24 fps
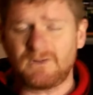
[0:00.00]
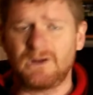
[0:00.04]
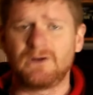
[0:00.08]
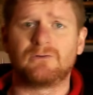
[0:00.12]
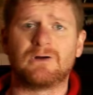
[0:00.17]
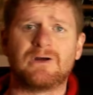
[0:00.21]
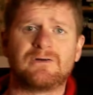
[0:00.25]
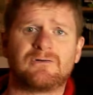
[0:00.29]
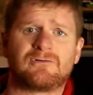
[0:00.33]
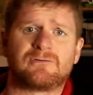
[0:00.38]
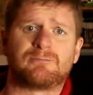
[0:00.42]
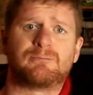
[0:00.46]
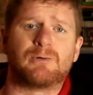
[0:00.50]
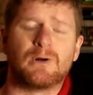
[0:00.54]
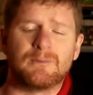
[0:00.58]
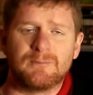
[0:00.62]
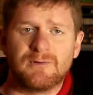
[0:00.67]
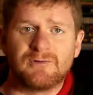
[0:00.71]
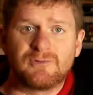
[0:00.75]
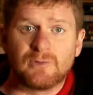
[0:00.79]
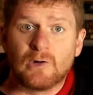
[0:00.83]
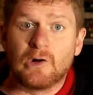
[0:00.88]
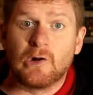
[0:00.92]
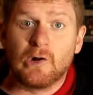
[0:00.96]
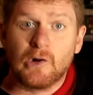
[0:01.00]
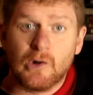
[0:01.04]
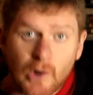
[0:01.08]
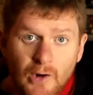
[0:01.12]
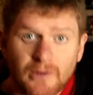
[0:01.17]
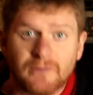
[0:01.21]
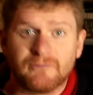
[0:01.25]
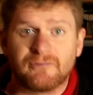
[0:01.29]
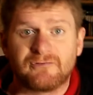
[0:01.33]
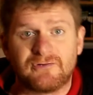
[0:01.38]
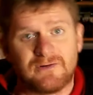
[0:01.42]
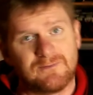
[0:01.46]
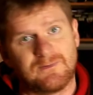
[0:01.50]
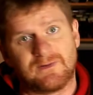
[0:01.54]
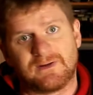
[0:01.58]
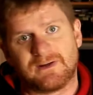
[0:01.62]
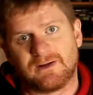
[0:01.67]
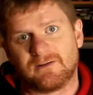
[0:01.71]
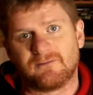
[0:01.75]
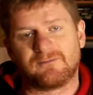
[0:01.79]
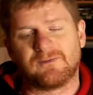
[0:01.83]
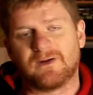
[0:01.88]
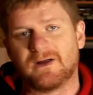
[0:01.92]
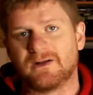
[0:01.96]
Great disappointment to a lot of Stephen
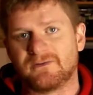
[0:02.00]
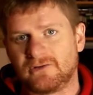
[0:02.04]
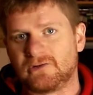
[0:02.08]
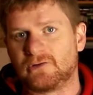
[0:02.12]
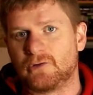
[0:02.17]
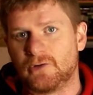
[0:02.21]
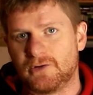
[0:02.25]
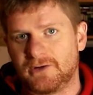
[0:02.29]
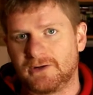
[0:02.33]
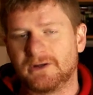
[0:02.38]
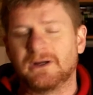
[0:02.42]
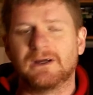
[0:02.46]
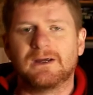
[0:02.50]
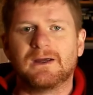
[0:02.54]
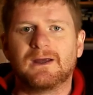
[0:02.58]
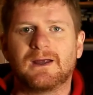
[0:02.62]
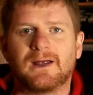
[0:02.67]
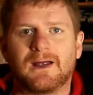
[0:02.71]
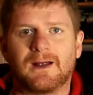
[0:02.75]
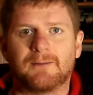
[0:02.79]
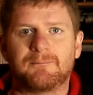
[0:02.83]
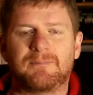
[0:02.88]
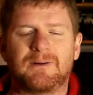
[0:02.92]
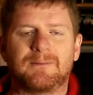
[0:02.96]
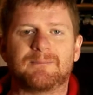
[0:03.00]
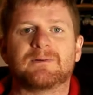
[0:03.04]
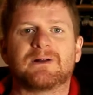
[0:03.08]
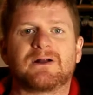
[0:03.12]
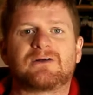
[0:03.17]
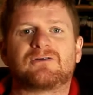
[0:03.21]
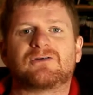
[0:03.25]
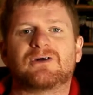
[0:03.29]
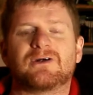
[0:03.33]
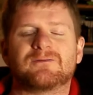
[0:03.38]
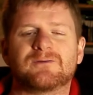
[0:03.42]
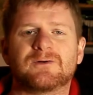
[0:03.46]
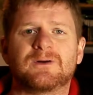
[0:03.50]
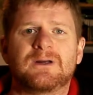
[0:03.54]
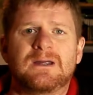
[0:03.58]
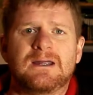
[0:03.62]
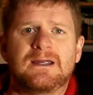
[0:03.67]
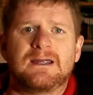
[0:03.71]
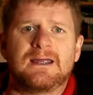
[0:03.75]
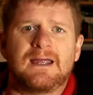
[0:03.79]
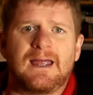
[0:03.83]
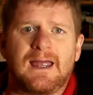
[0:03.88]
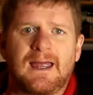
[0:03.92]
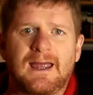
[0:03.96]
King fans, including people like Trevor.
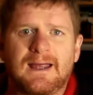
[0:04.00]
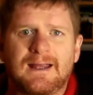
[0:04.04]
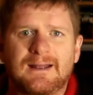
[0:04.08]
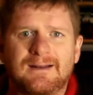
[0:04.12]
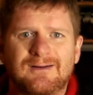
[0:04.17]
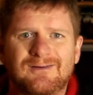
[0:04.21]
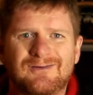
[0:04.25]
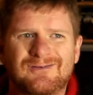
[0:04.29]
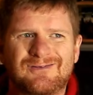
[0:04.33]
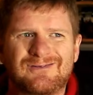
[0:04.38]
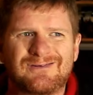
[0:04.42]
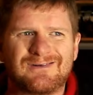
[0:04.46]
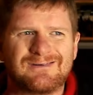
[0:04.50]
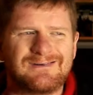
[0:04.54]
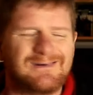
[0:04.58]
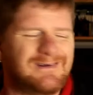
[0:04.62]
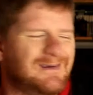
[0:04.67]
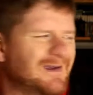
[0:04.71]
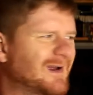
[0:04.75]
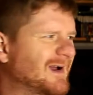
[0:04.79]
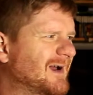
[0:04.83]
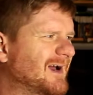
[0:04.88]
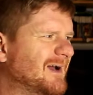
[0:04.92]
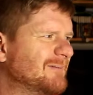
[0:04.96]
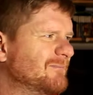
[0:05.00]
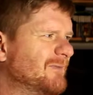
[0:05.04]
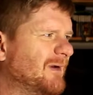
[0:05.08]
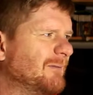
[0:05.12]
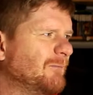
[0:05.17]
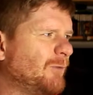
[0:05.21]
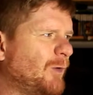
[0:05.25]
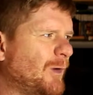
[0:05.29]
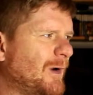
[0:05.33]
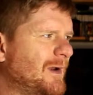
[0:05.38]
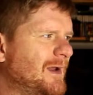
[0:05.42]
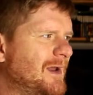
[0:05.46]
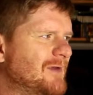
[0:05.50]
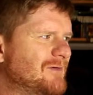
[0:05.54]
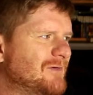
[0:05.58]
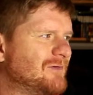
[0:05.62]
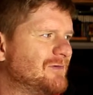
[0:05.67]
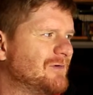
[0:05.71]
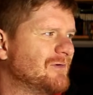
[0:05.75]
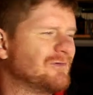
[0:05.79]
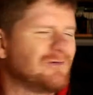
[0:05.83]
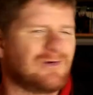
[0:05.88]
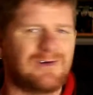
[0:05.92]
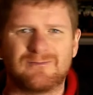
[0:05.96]
And yeah, I'm quite
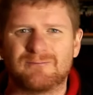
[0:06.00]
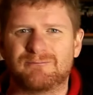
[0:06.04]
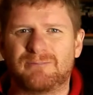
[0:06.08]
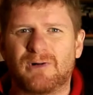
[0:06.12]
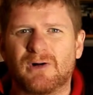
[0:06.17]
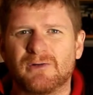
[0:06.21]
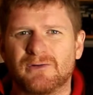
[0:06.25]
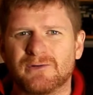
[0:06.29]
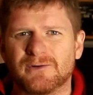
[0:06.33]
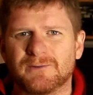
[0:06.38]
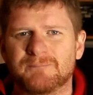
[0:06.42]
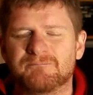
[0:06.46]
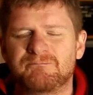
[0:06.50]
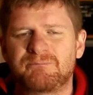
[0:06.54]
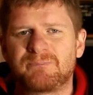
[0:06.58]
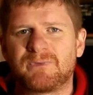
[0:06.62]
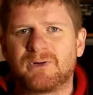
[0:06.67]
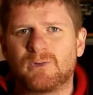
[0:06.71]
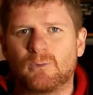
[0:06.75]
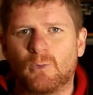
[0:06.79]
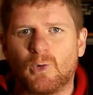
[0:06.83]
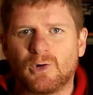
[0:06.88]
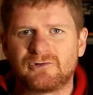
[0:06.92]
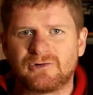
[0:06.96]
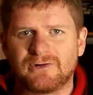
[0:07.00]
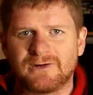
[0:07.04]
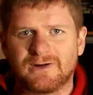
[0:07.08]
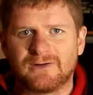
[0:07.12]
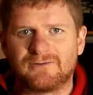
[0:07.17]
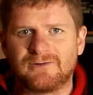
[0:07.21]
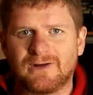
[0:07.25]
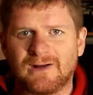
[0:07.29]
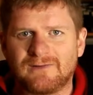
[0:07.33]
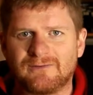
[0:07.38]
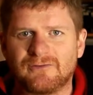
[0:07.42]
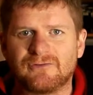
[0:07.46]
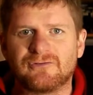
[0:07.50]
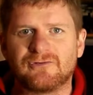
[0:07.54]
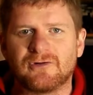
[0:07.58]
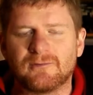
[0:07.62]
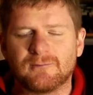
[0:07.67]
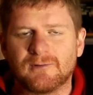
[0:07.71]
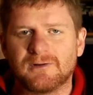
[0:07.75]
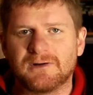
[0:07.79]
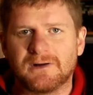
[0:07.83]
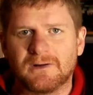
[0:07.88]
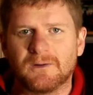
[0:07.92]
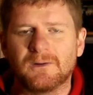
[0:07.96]
hesitant to even bother watching it at the
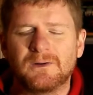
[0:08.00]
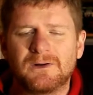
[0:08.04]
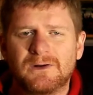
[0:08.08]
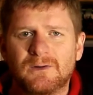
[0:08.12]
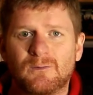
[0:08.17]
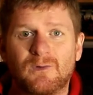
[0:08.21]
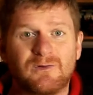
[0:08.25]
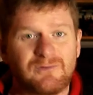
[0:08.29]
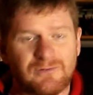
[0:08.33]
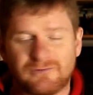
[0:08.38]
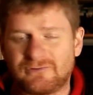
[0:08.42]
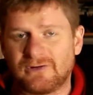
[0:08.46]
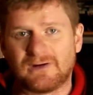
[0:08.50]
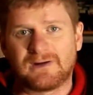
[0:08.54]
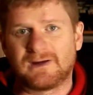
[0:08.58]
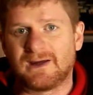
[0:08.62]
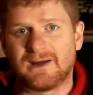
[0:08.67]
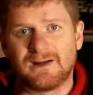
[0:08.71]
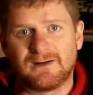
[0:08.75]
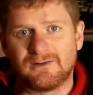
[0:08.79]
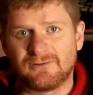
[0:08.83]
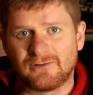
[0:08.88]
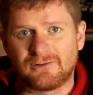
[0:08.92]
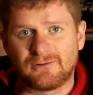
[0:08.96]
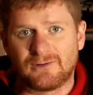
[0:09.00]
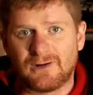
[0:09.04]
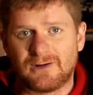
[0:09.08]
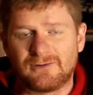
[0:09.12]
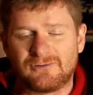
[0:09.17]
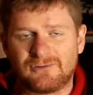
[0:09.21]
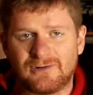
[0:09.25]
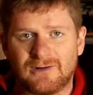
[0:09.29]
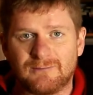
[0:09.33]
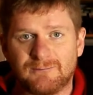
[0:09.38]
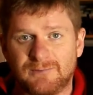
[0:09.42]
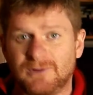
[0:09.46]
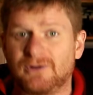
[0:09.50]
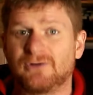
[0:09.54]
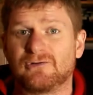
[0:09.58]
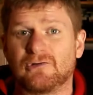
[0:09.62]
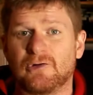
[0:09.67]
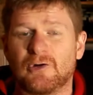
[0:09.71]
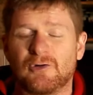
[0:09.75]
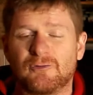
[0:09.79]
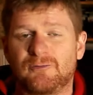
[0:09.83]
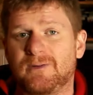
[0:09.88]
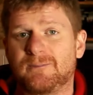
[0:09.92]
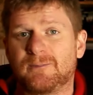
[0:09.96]
cinema now, which is again is a great shame because a
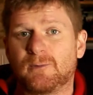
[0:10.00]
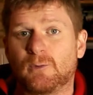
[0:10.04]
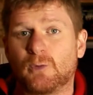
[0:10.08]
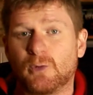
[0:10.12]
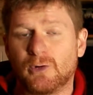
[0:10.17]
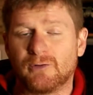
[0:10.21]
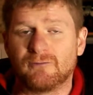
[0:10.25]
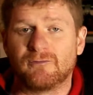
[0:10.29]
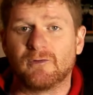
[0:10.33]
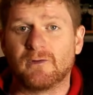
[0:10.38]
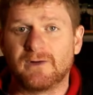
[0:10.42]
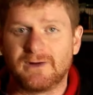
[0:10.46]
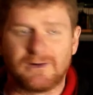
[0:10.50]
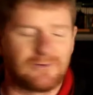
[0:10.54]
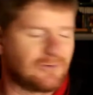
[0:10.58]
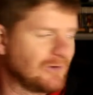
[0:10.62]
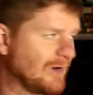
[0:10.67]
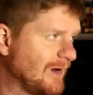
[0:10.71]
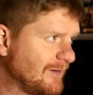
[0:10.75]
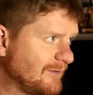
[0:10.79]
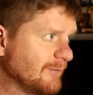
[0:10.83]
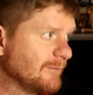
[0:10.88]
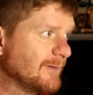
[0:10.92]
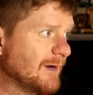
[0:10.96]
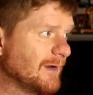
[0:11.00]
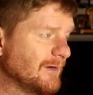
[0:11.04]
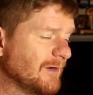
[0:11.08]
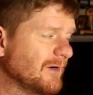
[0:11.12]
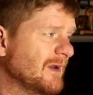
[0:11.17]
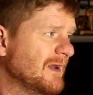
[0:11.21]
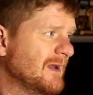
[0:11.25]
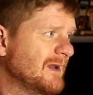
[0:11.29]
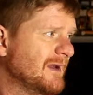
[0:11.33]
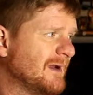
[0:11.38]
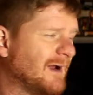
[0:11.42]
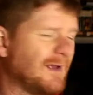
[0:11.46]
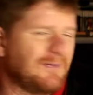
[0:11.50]
lot of people were very excited about it.